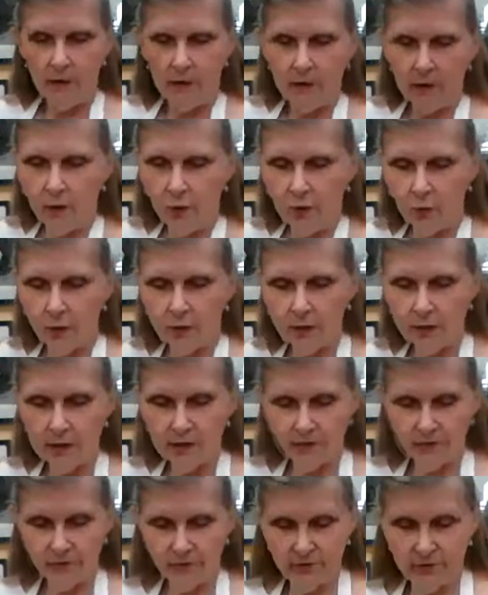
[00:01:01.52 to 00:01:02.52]

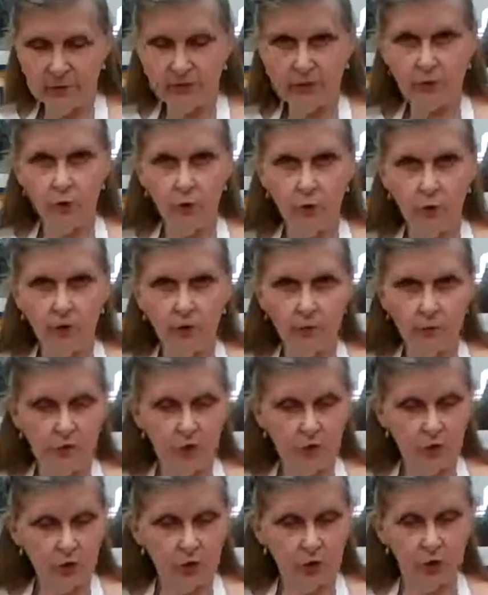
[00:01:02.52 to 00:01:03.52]
ingredients for this is going to
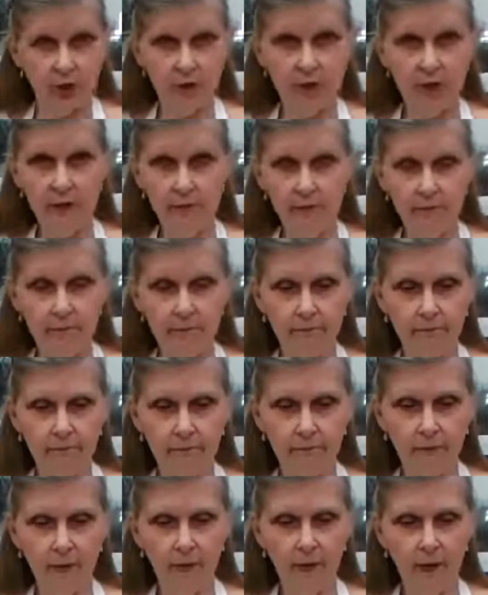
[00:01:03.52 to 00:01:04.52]
be turkey
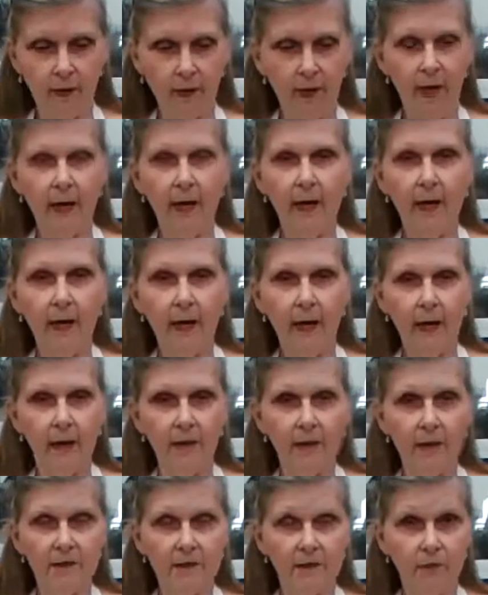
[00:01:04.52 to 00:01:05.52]

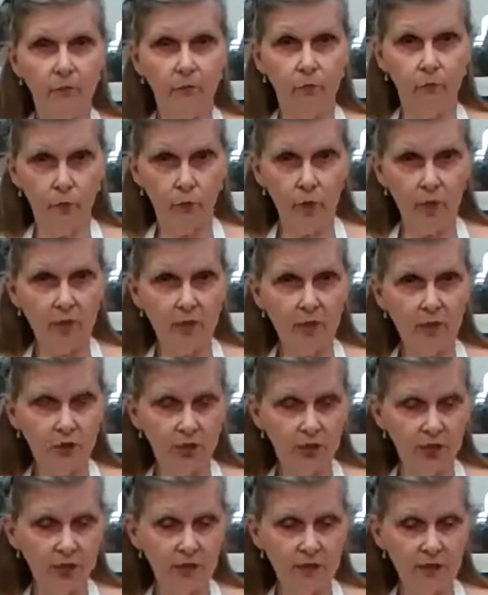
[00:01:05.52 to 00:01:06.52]
and some brie
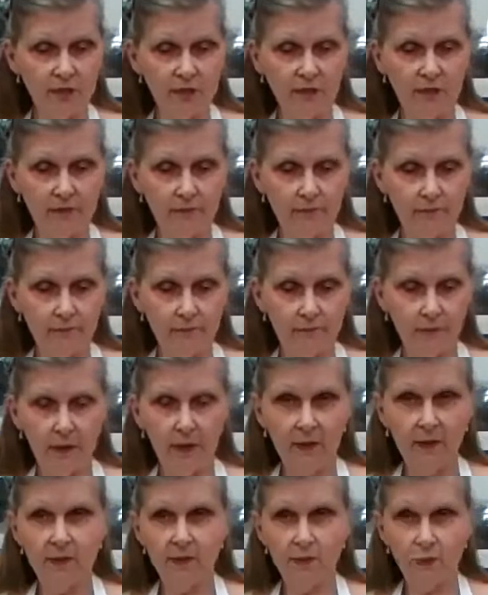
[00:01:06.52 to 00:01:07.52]
cheese,
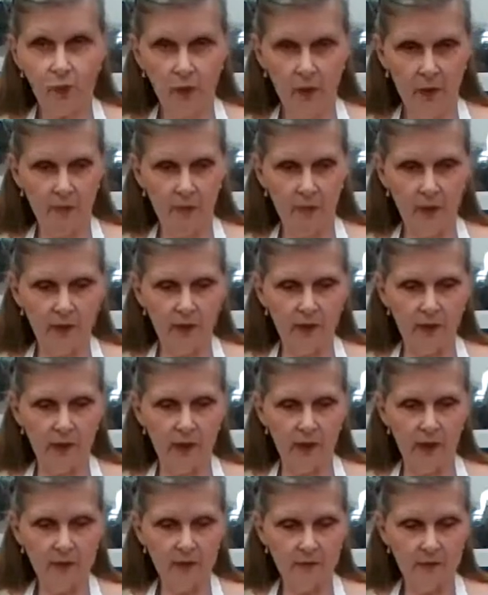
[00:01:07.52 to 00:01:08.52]
some cranberry
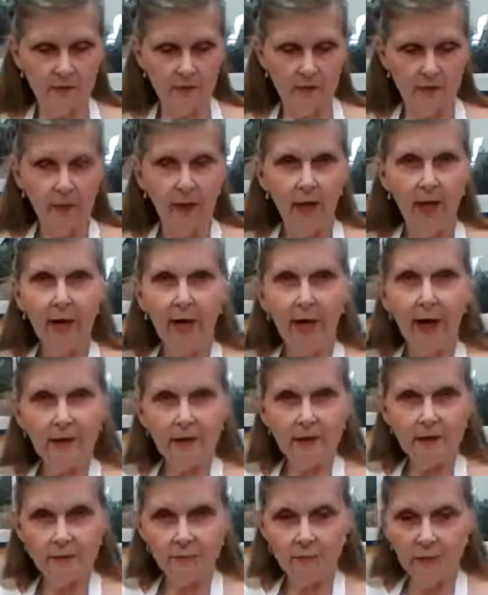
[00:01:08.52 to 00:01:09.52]
sauce,
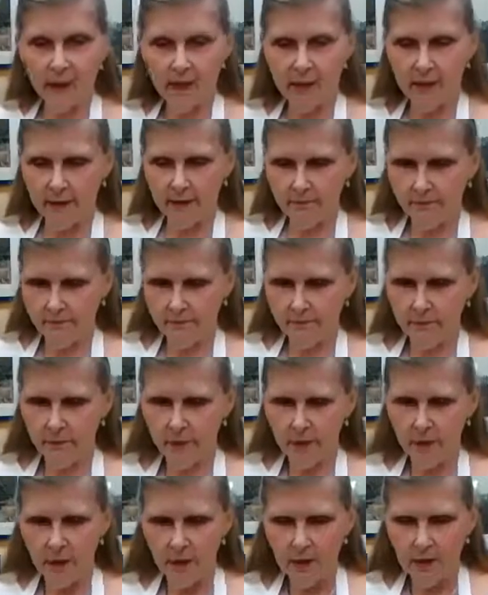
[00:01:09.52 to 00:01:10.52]
and some bacon.
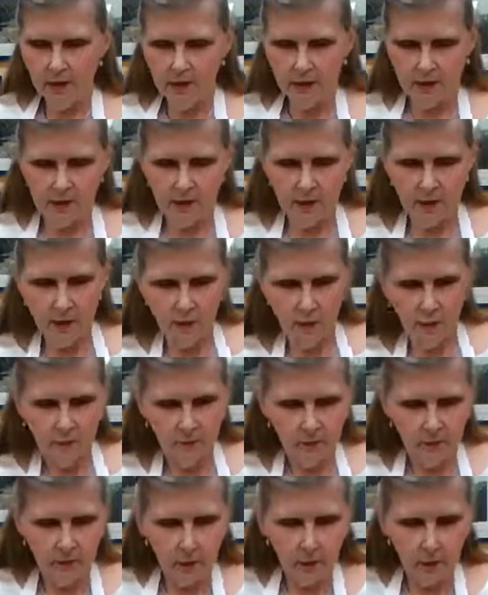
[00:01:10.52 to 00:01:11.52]
So
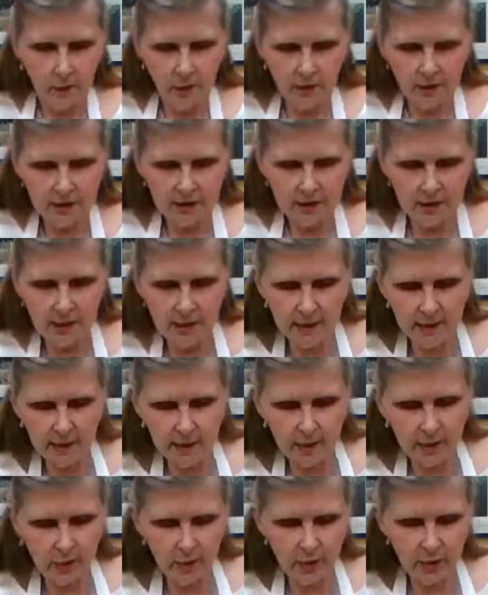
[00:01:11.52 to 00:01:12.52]
you're going to take
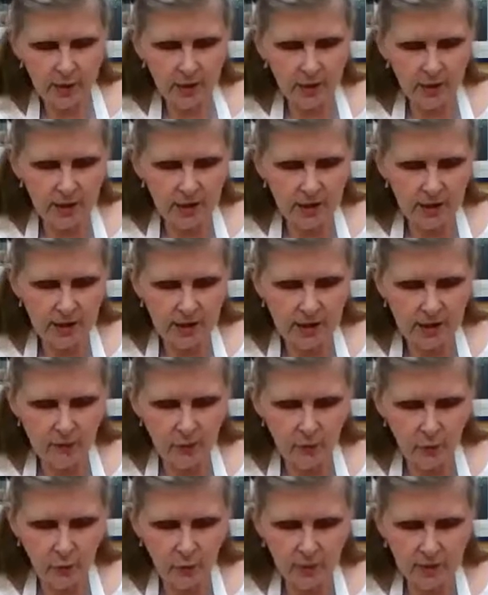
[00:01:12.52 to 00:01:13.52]
the brie cheese,
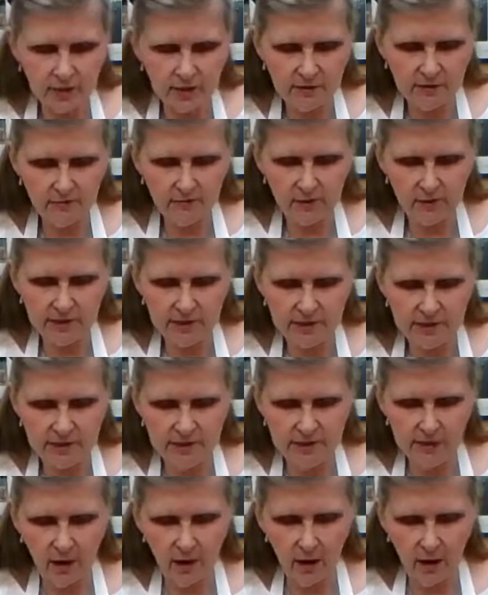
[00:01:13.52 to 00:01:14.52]
and brie is very
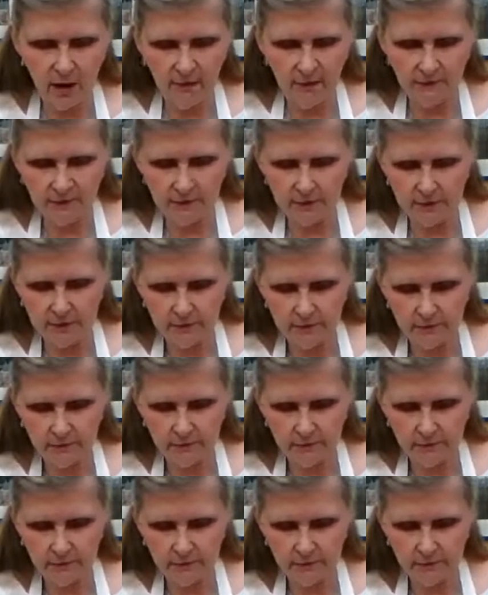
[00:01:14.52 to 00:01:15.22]
soft.